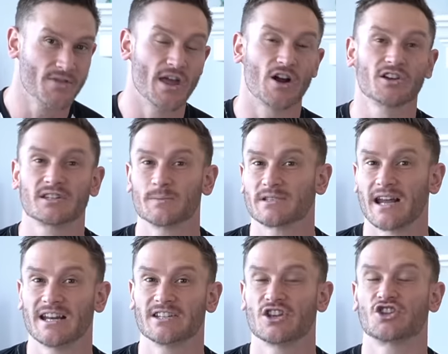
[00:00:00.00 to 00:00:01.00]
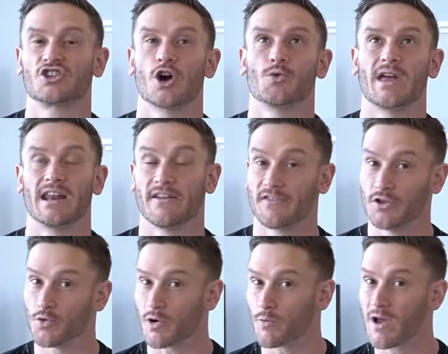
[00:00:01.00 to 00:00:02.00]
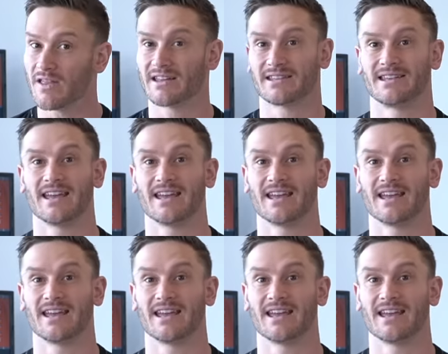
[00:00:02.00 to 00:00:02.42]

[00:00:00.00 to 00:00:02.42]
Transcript: there are some studies that show that if you are willing to